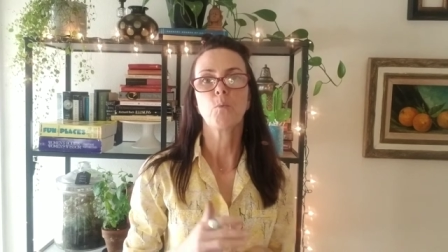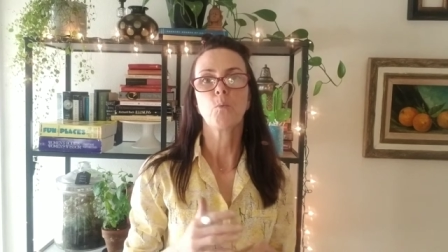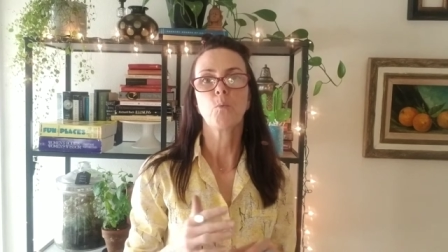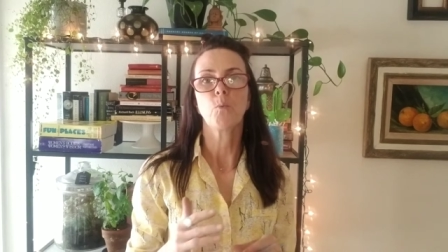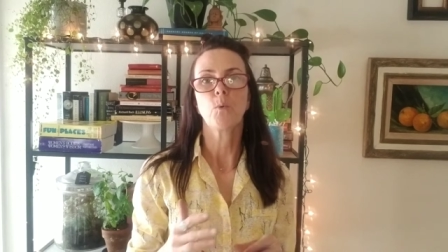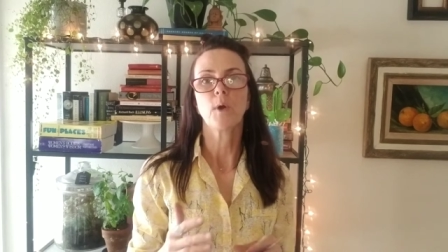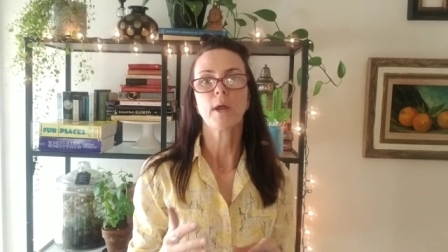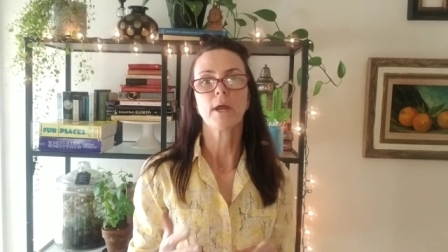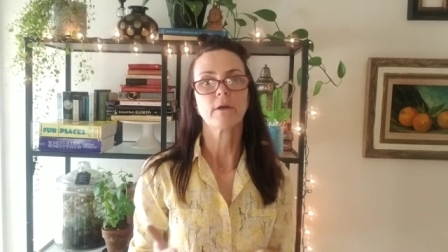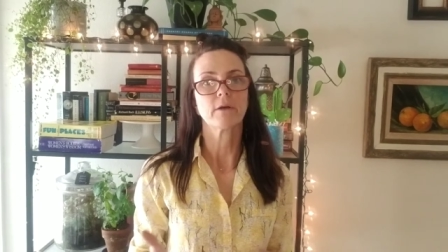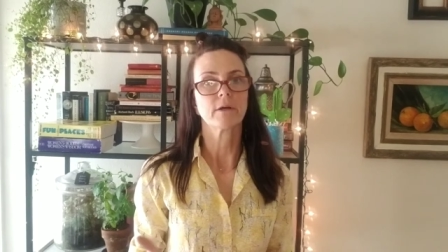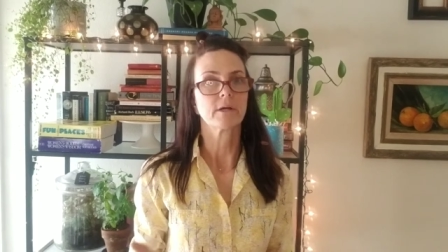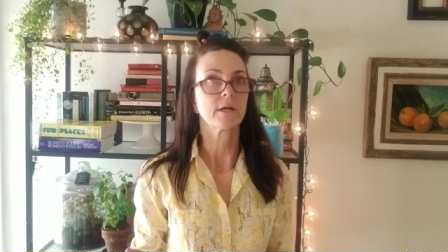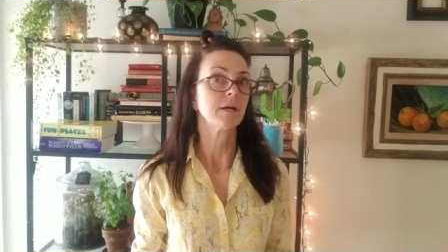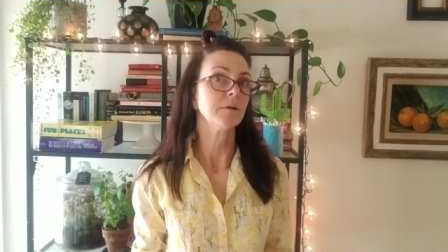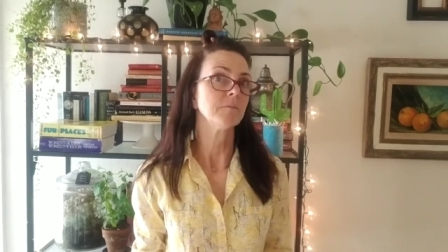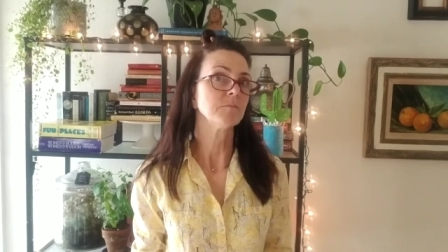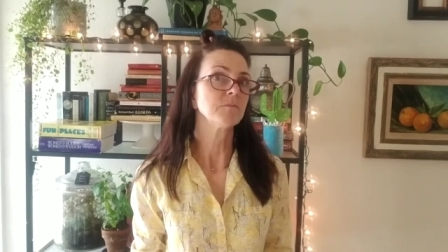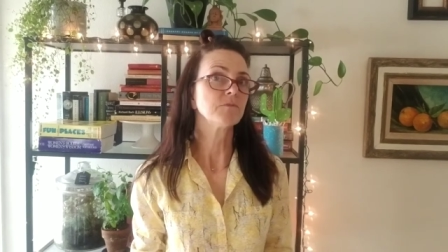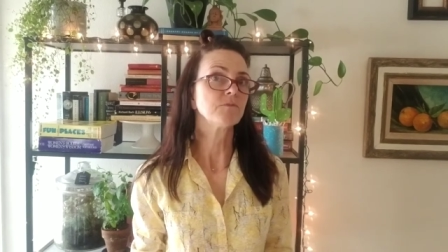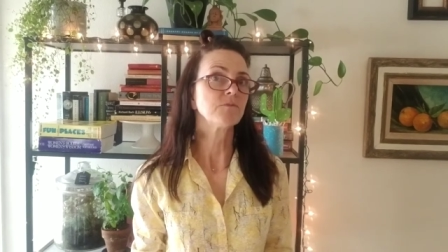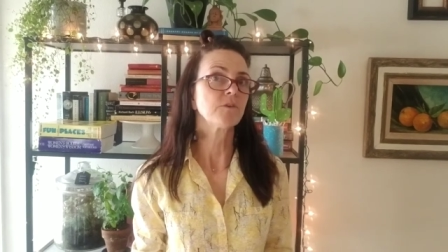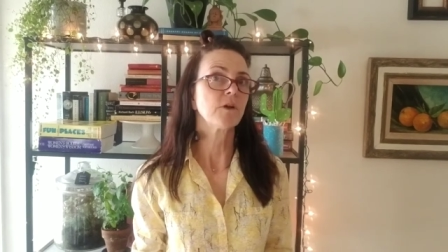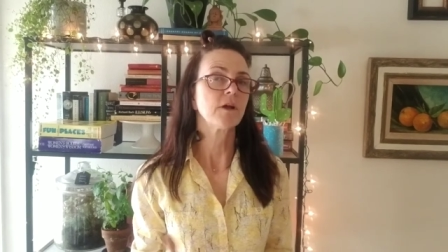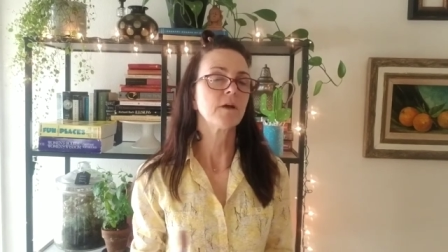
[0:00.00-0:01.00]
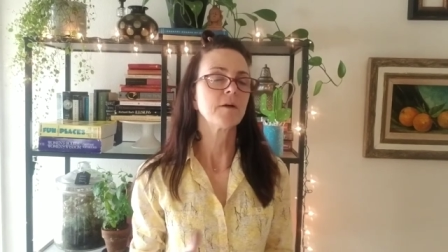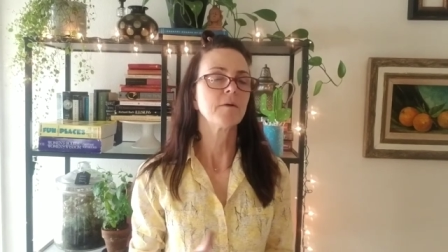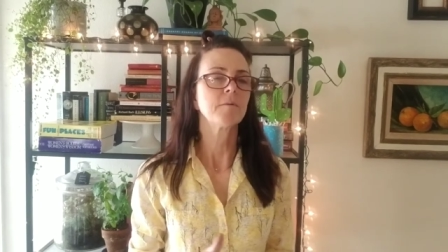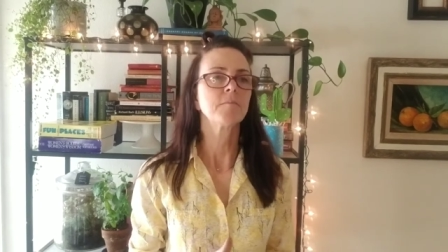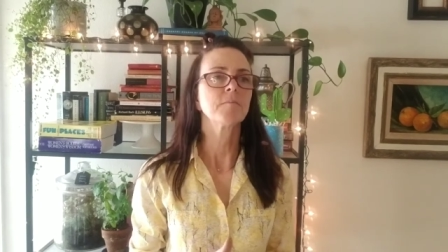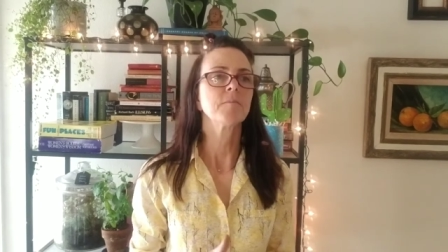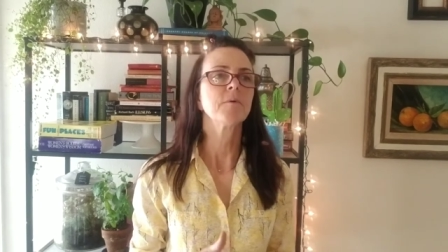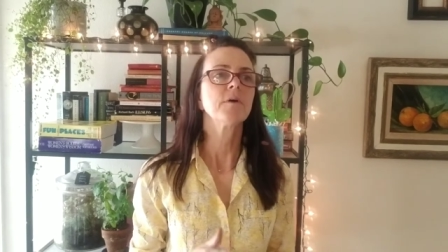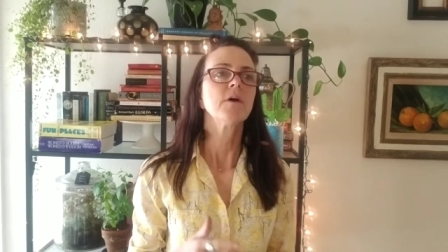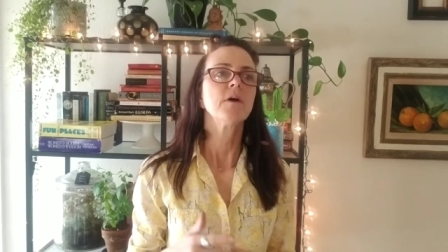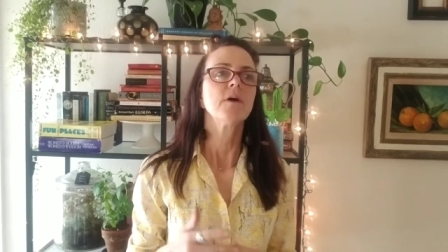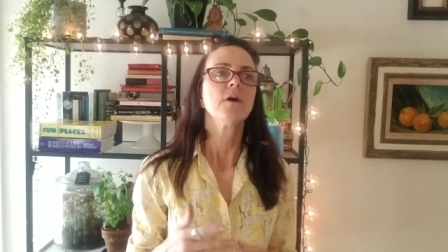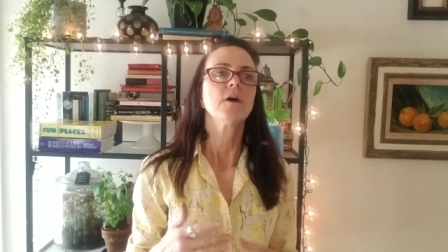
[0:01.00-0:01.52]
where it comes from,